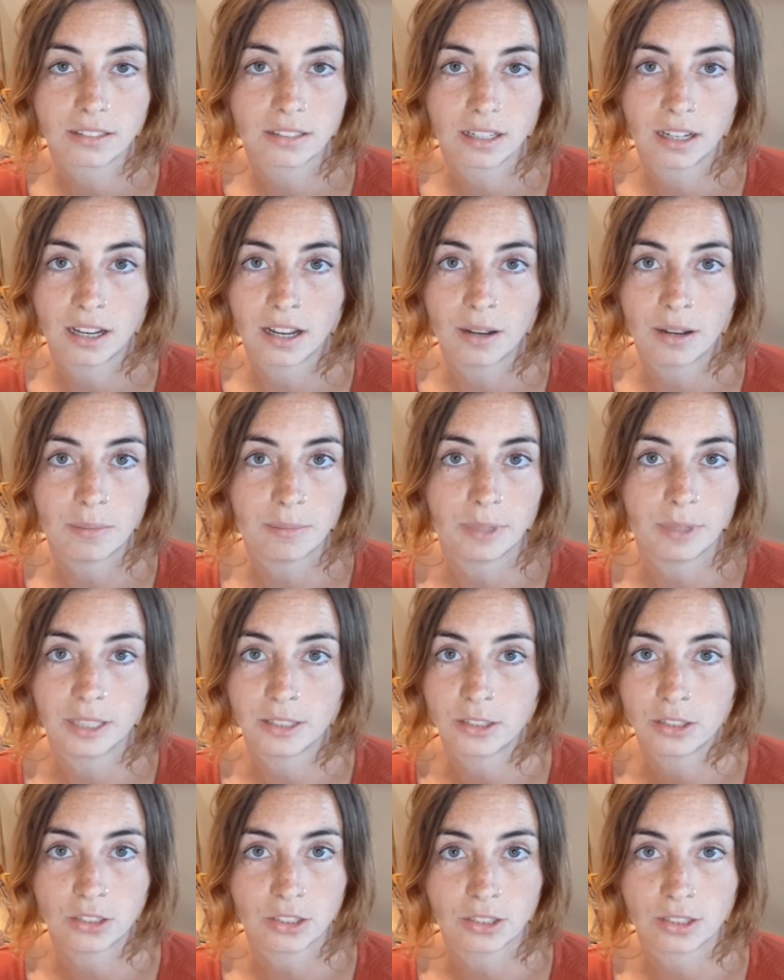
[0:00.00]

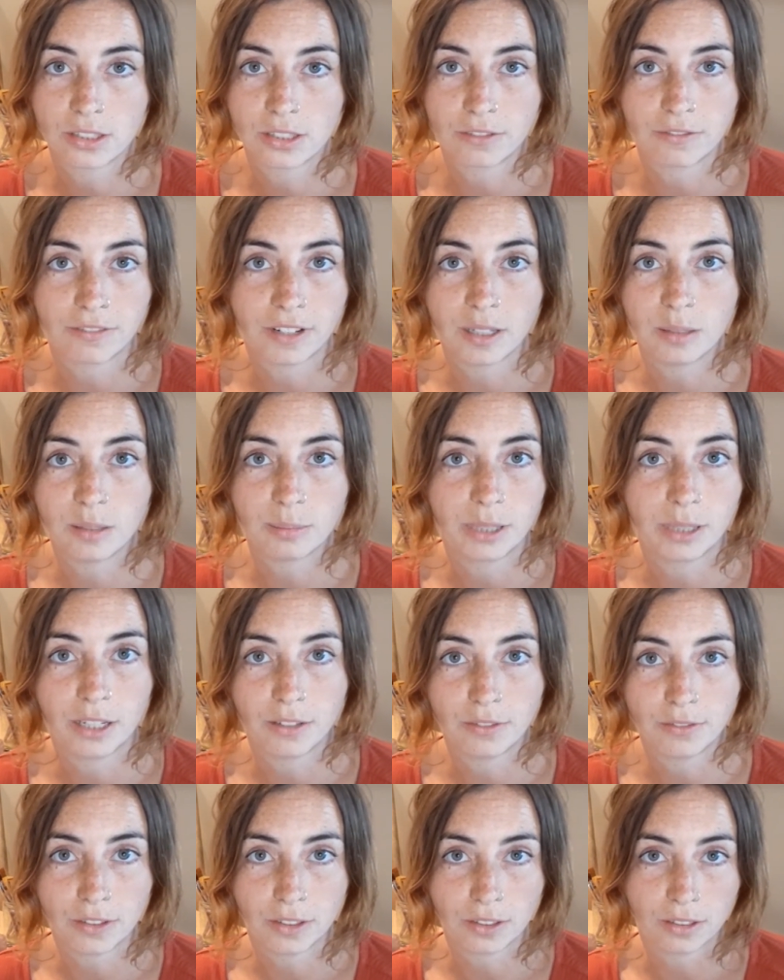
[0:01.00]
It's just a fun,
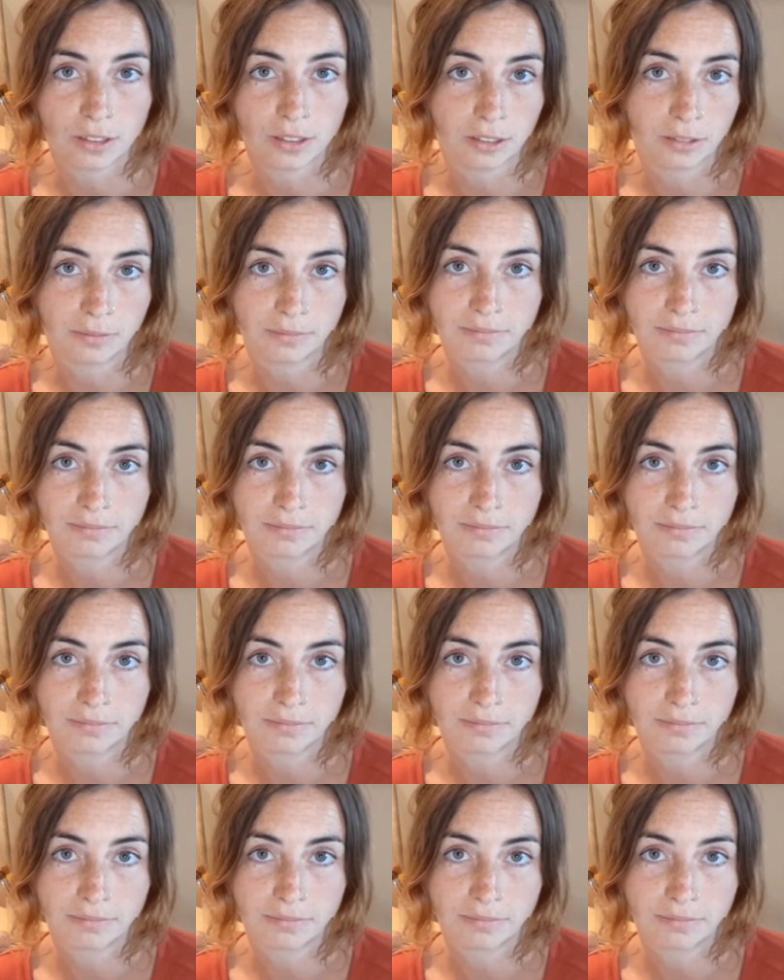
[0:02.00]
playful